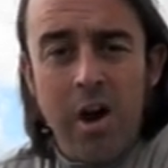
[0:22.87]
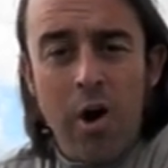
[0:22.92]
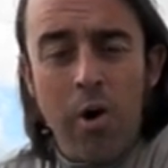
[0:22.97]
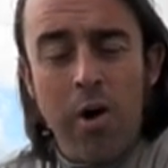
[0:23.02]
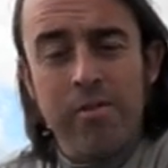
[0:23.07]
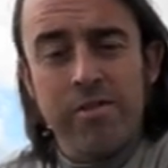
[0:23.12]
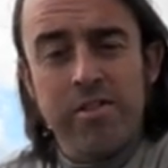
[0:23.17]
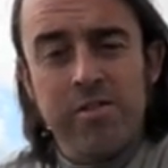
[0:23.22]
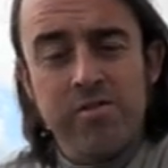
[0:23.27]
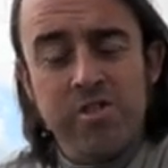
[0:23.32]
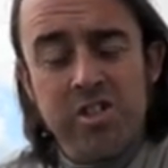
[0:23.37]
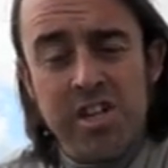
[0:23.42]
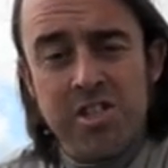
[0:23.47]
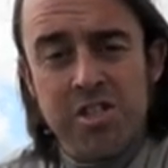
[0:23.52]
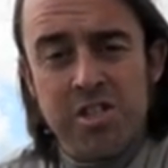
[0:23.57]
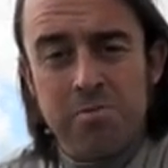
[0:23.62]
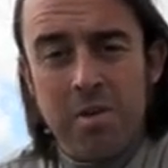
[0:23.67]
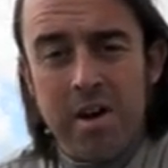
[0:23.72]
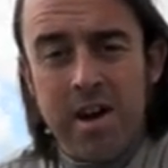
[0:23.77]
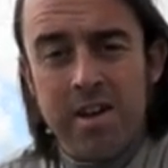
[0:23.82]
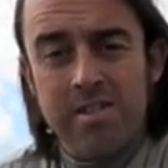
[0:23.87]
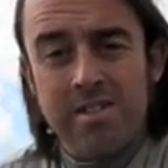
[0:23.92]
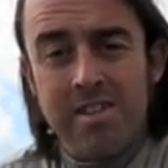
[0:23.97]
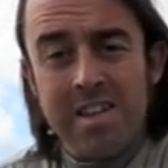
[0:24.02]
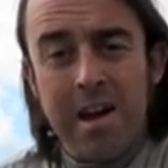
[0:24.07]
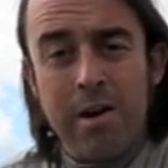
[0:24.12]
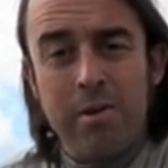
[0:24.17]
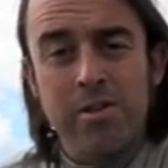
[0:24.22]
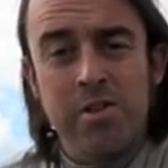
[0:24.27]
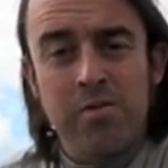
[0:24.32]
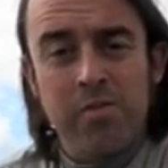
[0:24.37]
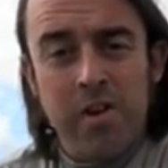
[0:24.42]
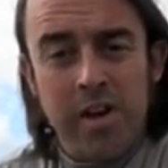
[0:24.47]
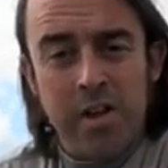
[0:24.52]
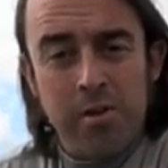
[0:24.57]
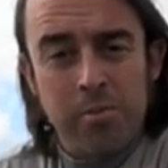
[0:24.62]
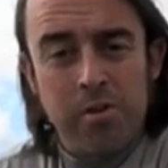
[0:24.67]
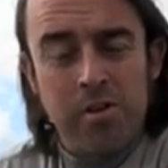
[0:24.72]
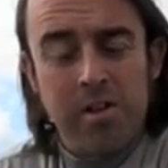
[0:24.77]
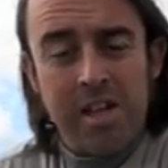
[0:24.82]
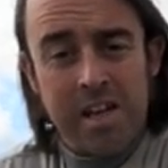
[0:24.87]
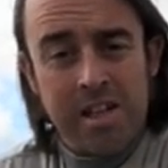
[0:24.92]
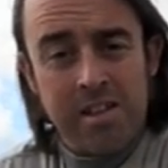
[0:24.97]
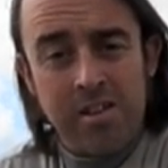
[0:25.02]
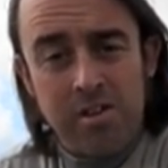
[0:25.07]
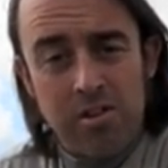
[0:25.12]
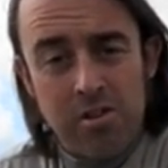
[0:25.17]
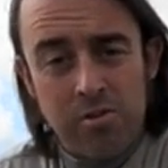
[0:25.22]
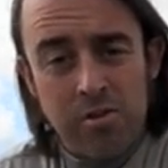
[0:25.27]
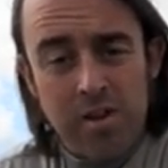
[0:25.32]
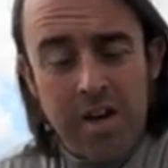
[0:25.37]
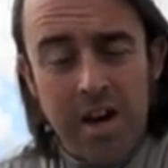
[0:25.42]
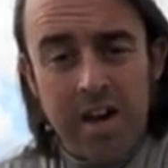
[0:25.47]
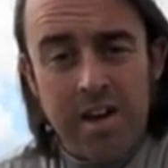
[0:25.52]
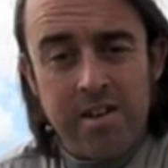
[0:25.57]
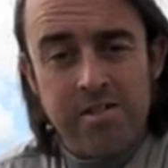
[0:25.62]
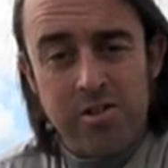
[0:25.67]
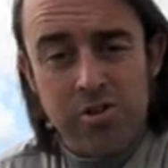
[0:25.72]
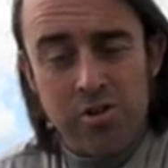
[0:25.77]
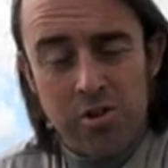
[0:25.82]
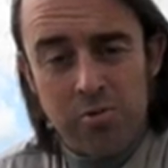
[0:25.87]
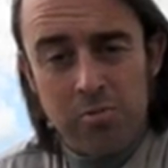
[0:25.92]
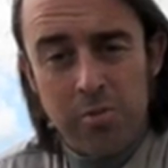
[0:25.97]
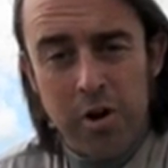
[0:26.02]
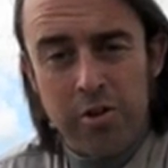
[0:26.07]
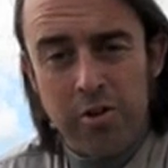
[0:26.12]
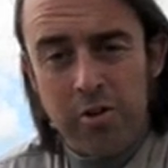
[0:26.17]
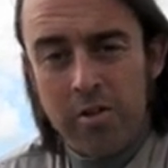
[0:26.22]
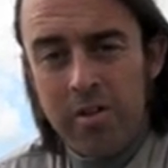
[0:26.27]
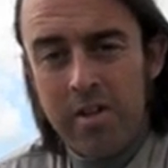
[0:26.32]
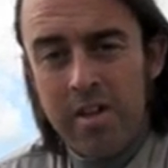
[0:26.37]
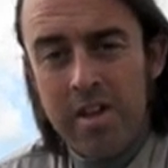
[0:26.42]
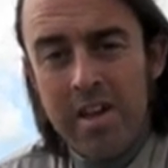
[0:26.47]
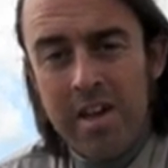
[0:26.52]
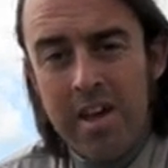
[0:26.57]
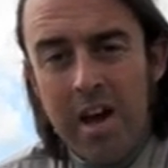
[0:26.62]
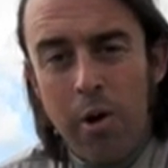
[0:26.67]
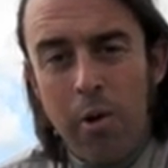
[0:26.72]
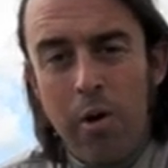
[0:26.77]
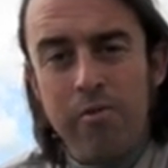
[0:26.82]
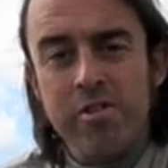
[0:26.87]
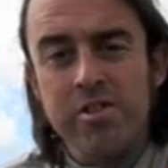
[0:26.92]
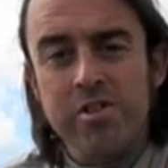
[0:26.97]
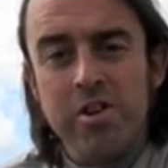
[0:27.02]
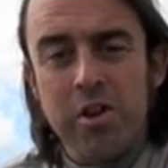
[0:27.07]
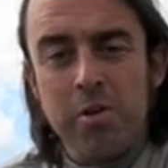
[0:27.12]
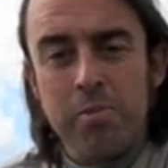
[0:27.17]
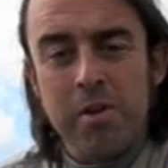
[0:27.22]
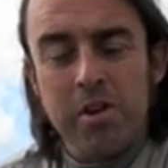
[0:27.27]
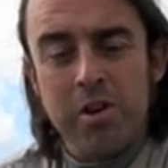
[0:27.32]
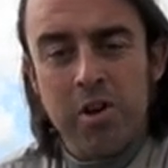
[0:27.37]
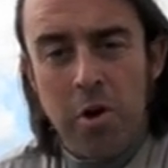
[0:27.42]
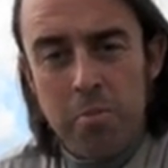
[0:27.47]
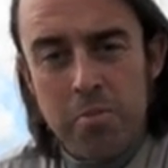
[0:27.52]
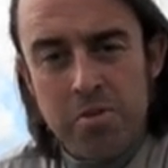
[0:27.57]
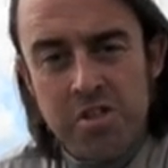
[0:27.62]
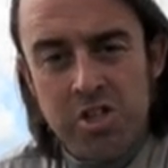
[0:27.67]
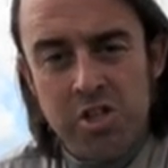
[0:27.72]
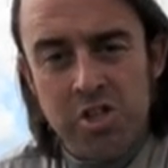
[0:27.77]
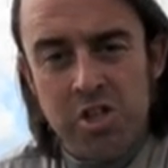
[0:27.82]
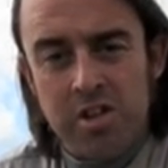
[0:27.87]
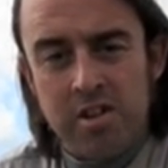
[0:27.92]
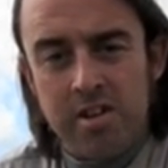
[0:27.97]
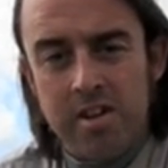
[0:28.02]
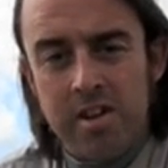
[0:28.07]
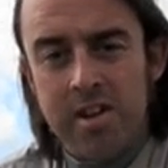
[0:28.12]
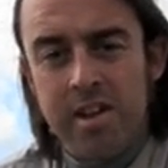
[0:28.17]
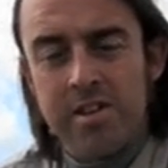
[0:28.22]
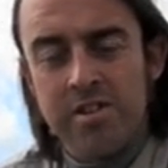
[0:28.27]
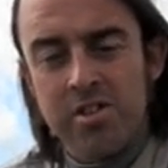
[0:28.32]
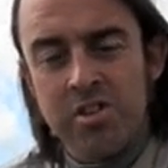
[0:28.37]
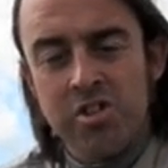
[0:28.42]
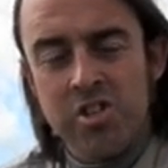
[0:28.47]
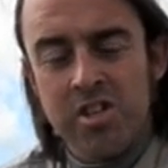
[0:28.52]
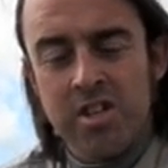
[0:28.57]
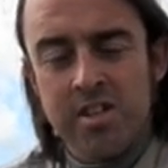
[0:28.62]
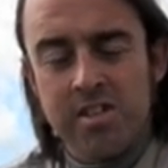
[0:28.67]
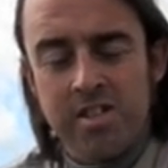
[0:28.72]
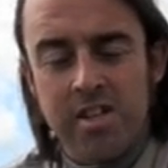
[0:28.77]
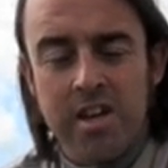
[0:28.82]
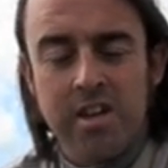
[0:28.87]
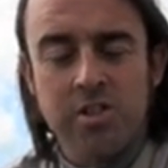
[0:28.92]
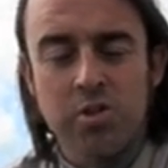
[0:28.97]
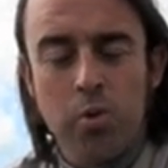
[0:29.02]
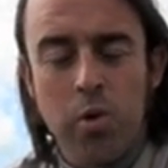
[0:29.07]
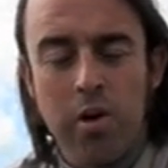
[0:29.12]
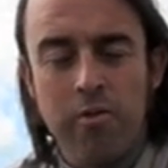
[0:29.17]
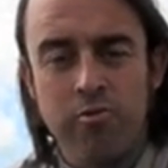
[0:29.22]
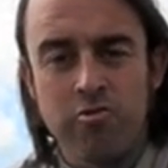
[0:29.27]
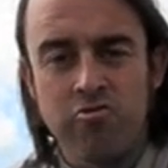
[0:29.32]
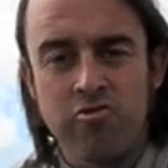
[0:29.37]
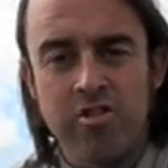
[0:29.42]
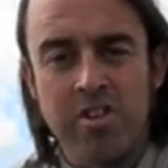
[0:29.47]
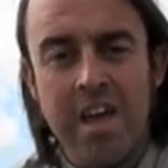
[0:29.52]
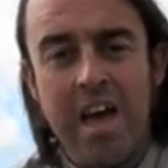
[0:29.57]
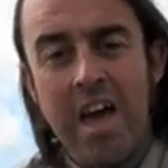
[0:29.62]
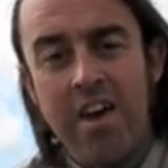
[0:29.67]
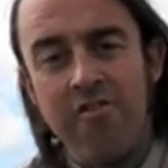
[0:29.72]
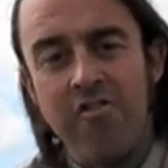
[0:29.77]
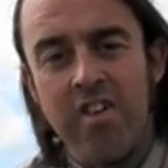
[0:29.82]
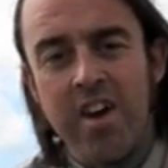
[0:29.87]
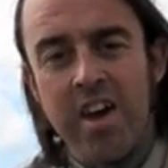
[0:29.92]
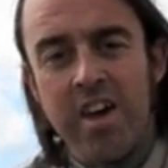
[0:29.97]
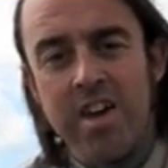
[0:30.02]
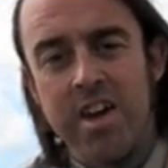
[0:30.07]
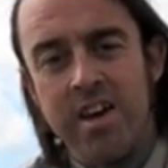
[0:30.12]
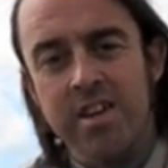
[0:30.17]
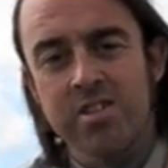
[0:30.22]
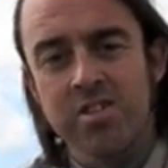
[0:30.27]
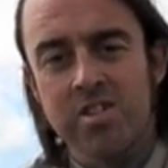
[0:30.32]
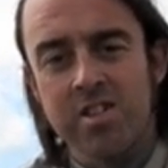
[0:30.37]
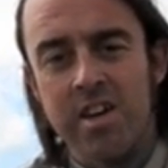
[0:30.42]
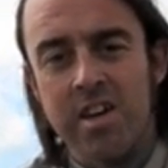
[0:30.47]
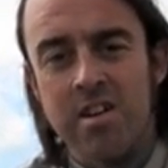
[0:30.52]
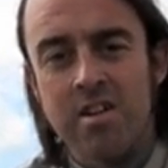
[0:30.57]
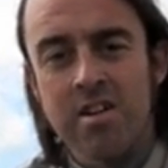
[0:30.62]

However, they've changed their minds and now it's available in the UK as a new model. However, it's got a bit of competition, and that's the GSX 1200 FAST,